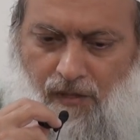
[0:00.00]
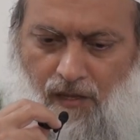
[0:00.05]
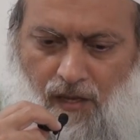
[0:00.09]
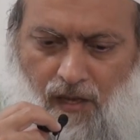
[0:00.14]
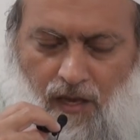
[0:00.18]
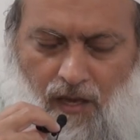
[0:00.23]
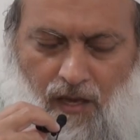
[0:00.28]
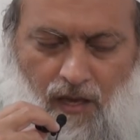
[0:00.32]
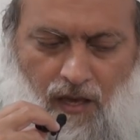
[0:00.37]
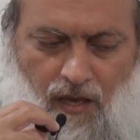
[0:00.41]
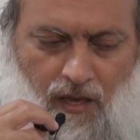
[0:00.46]

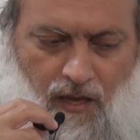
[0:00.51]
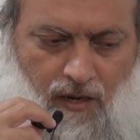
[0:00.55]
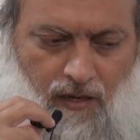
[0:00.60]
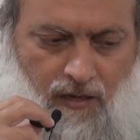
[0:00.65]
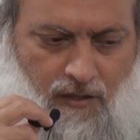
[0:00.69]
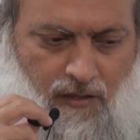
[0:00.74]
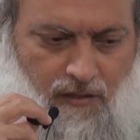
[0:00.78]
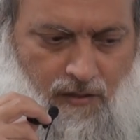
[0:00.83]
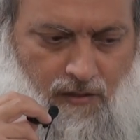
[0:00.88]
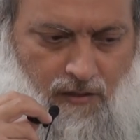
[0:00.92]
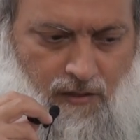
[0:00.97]

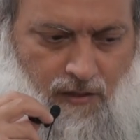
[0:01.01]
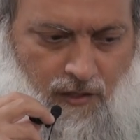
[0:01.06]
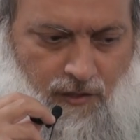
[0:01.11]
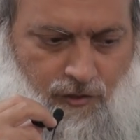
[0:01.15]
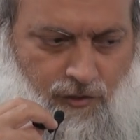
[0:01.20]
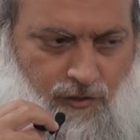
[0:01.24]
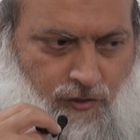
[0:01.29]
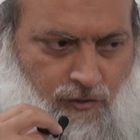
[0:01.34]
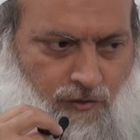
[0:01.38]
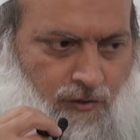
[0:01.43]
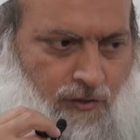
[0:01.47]
and
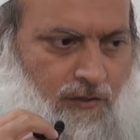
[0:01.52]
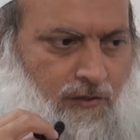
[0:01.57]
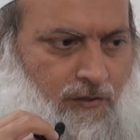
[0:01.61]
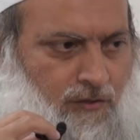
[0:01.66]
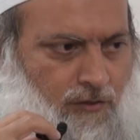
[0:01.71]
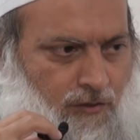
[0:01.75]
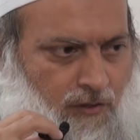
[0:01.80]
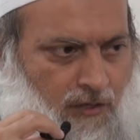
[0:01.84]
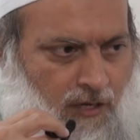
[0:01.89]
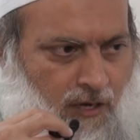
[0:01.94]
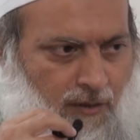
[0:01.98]
his student
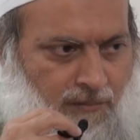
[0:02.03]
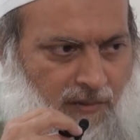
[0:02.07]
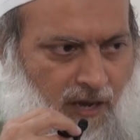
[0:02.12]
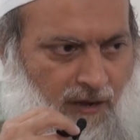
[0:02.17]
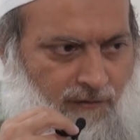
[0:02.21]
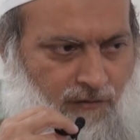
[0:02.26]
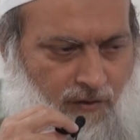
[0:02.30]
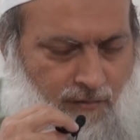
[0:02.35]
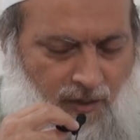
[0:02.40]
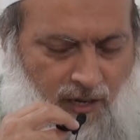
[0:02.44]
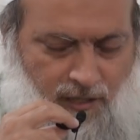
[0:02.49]
who had come
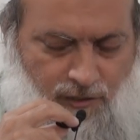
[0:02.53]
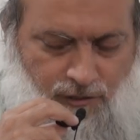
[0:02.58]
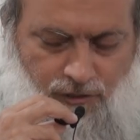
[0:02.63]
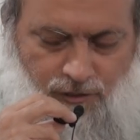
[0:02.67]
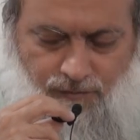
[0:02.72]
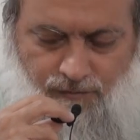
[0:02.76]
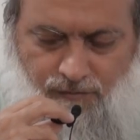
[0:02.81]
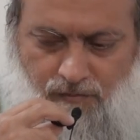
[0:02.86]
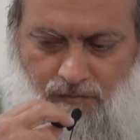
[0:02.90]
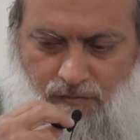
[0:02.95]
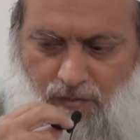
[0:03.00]
back from
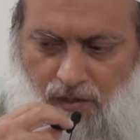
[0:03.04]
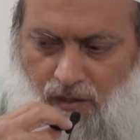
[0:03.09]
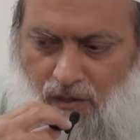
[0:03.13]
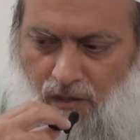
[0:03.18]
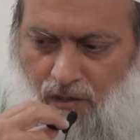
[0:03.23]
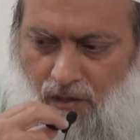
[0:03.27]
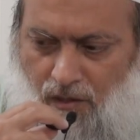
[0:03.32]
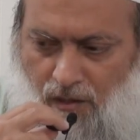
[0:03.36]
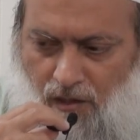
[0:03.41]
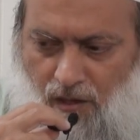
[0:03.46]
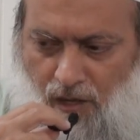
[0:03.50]
Hajj.
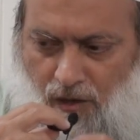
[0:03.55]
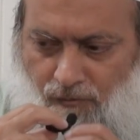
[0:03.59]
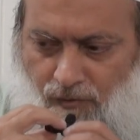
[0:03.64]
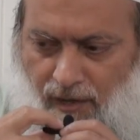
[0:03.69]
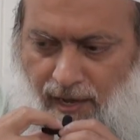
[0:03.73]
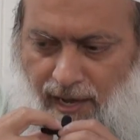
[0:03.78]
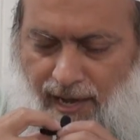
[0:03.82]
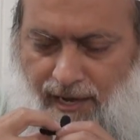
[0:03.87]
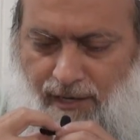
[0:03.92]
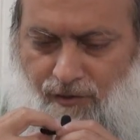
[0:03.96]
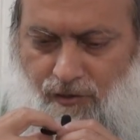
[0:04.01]
And
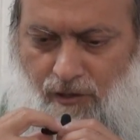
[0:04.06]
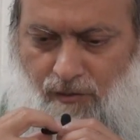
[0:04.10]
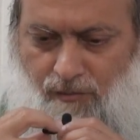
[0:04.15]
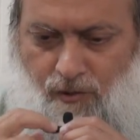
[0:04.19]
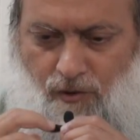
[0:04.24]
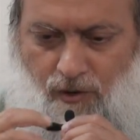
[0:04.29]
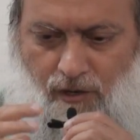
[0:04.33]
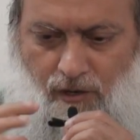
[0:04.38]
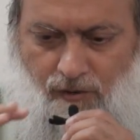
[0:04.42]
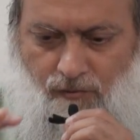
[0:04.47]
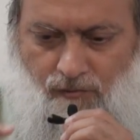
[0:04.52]
we got to the
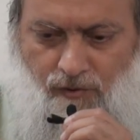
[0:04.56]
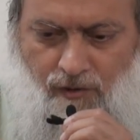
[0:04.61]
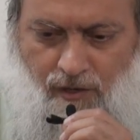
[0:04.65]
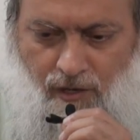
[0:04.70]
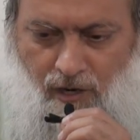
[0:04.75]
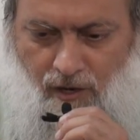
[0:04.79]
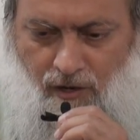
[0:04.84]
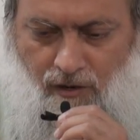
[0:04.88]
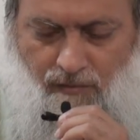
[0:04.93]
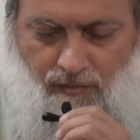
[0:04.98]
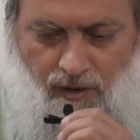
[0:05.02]
point where we're
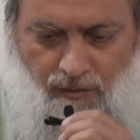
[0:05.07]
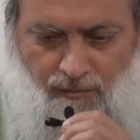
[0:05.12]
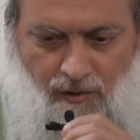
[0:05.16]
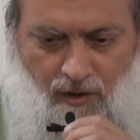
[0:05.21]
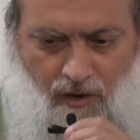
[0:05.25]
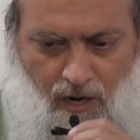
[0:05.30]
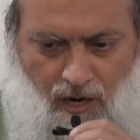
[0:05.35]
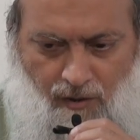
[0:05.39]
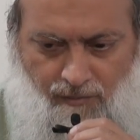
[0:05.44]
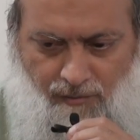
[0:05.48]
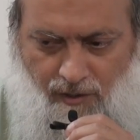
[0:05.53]
talking about
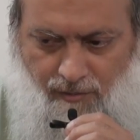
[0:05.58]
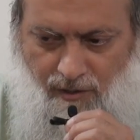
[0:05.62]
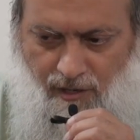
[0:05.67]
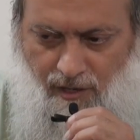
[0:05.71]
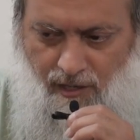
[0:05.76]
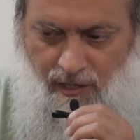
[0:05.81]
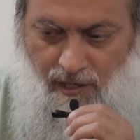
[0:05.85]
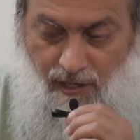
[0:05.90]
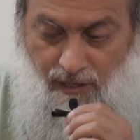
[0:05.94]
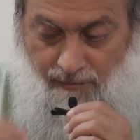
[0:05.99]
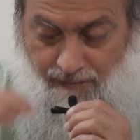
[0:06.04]
Maqam
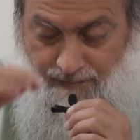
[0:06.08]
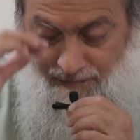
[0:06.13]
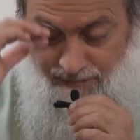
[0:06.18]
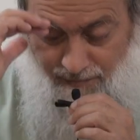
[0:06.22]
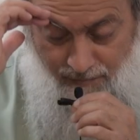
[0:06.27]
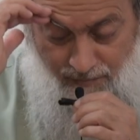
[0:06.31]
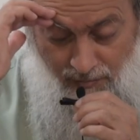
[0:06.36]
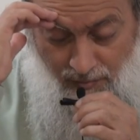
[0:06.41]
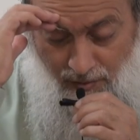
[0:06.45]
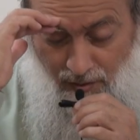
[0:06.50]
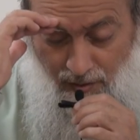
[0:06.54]
Ibrahim,
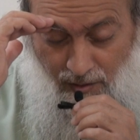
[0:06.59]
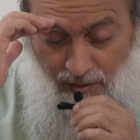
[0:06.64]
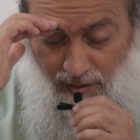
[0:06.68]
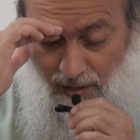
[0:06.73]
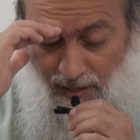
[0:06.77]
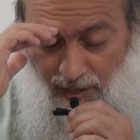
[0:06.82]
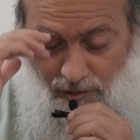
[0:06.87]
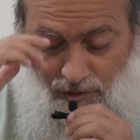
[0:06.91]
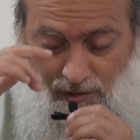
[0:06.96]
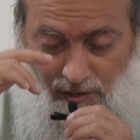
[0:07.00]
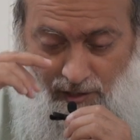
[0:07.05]

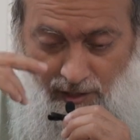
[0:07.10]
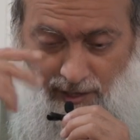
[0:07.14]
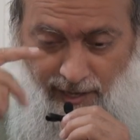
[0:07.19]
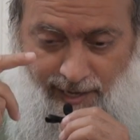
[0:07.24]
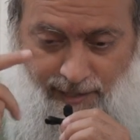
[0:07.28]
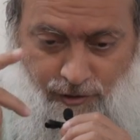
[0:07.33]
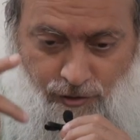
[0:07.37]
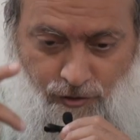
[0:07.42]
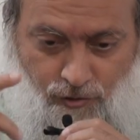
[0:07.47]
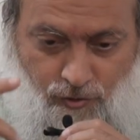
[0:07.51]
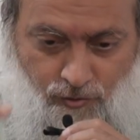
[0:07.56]
and actually the
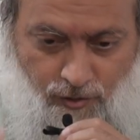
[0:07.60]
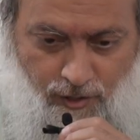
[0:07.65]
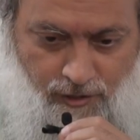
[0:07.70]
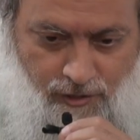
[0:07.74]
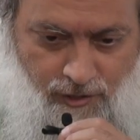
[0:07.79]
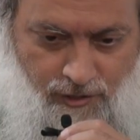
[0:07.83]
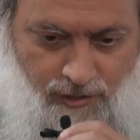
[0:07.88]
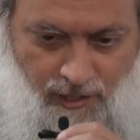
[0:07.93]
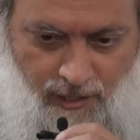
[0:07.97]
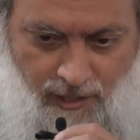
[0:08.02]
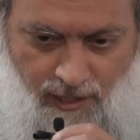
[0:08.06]
last two
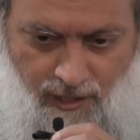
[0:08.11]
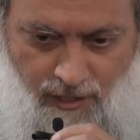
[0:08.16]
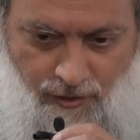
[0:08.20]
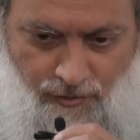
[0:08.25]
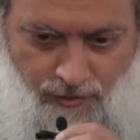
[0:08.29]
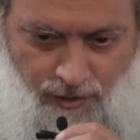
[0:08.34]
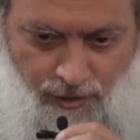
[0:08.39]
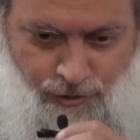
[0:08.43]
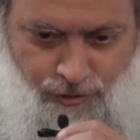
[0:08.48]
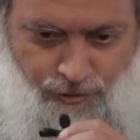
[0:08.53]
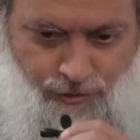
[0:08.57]
questions I kind
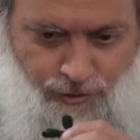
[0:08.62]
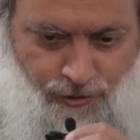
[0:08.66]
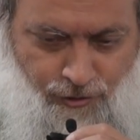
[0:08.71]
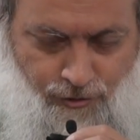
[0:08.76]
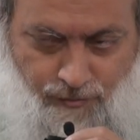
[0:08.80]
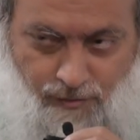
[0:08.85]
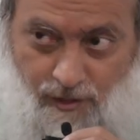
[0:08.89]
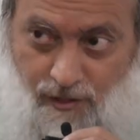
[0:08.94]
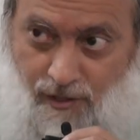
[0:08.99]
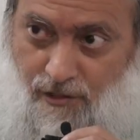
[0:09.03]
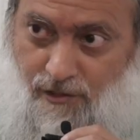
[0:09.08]
of rushed
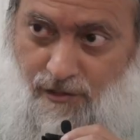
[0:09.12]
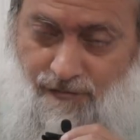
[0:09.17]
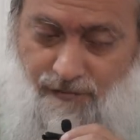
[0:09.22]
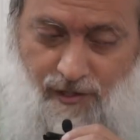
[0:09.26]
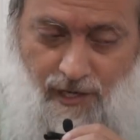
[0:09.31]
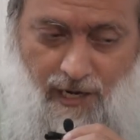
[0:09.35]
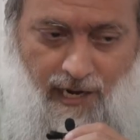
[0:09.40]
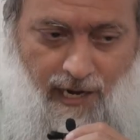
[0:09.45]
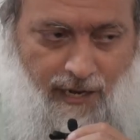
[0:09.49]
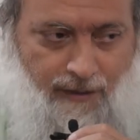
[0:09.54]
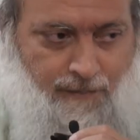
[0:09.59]
through because of
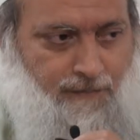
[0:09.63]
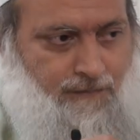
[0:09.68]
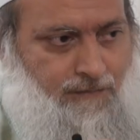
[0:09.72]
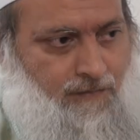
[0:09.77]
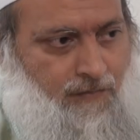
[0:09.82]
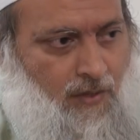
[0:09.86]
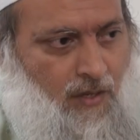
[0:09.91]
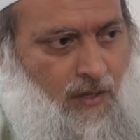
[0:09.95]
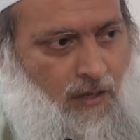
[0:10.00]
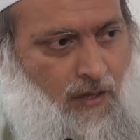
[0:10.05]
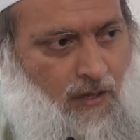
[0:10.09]
time.
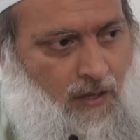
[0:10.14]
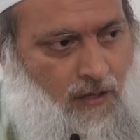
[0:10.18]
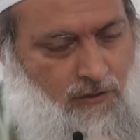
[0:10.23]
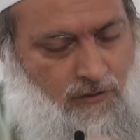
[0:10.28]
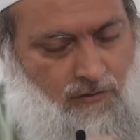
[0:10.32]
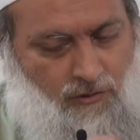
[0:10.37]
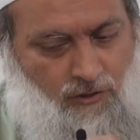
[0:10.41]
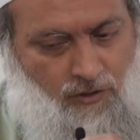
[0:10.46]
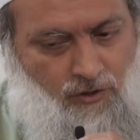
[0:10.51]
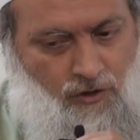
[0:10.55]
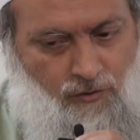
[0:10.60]

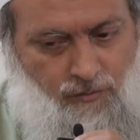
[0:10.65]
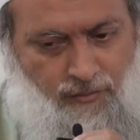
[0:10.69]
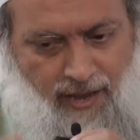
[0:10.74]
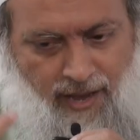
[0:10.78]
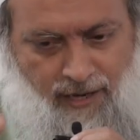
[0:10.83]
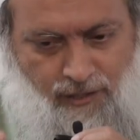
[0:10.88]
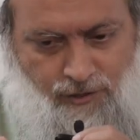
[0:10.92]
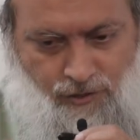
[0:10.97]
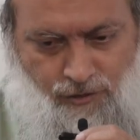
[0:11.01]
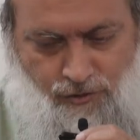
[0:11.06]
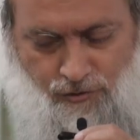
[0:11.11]
So we'll go
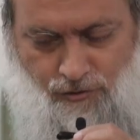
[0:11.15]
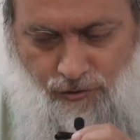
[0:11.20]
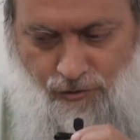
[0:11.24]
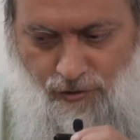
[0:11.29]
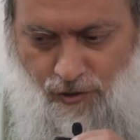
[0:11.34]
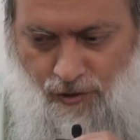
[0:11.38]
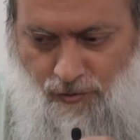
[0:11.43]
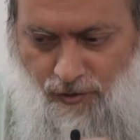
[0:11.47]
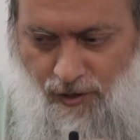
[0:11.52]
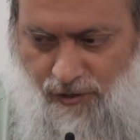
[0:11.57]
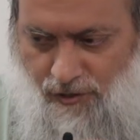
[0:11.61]
back to
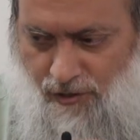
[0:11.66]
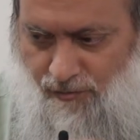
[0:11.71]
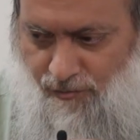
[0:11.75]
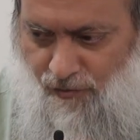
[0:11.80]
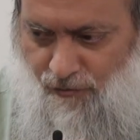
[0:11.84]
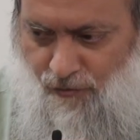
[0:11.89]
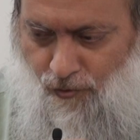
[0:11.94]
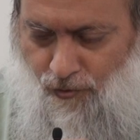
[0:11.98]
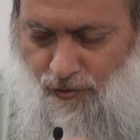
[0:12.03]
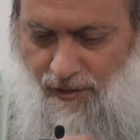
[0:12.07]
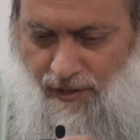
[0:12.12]
the question
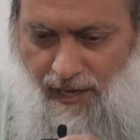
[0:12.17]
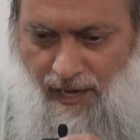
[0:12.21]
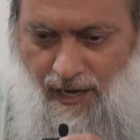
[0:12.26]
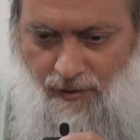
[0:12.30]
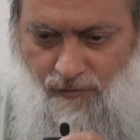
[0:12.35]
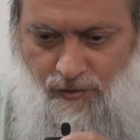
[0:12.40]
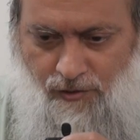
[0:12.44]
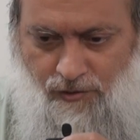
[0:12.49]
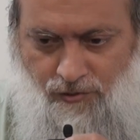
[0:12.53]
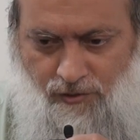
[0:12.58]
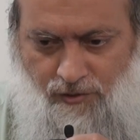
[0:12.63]
before
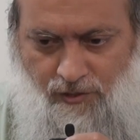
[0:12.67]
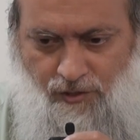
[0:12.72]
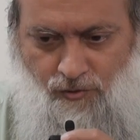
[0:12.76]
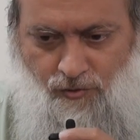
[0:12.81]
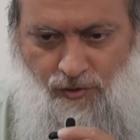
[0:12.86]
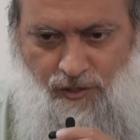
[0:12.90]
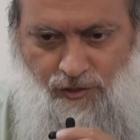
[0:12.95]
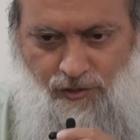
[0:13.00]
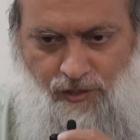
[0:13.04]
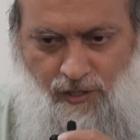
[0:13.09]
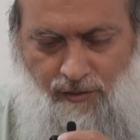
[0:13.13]
that, which was the
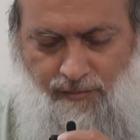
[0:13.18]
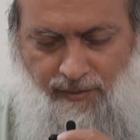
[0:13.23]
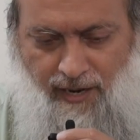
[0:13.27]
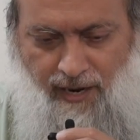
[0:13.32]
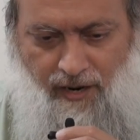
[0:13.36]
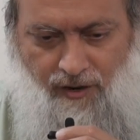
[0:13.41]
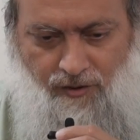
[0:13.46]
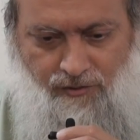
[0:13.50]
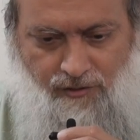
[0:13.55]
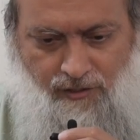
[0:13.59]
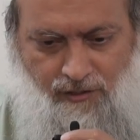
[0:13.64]
question
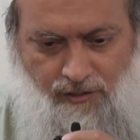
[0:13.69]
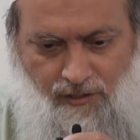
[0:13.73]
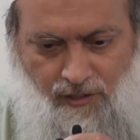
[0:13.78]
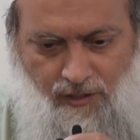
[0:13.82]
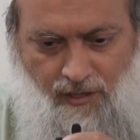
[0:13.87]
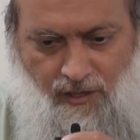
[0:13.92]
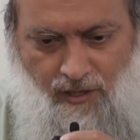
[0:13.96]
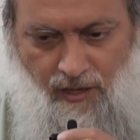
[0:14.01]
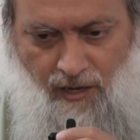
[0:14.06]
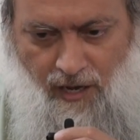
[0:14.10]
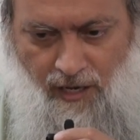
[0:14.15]
about
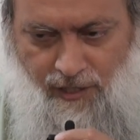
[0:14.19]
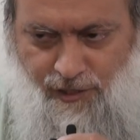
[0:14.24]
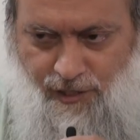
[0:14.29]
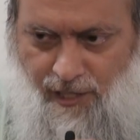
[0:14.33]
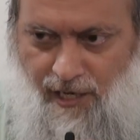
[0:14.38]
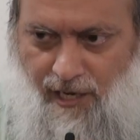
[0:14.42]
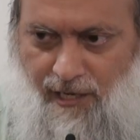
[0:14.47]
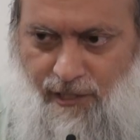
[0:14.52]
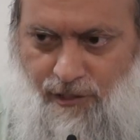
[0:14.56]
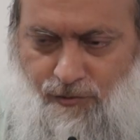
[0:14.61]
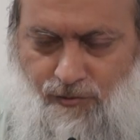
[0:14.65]

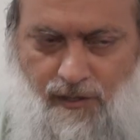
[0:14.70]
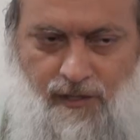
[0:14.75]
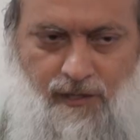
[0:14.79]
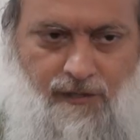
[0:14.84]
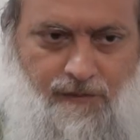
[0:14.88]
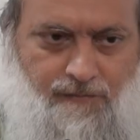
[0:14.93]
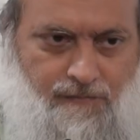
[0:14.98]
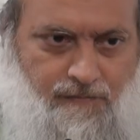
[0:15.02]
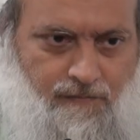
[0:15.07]
Hajar al-Aswad,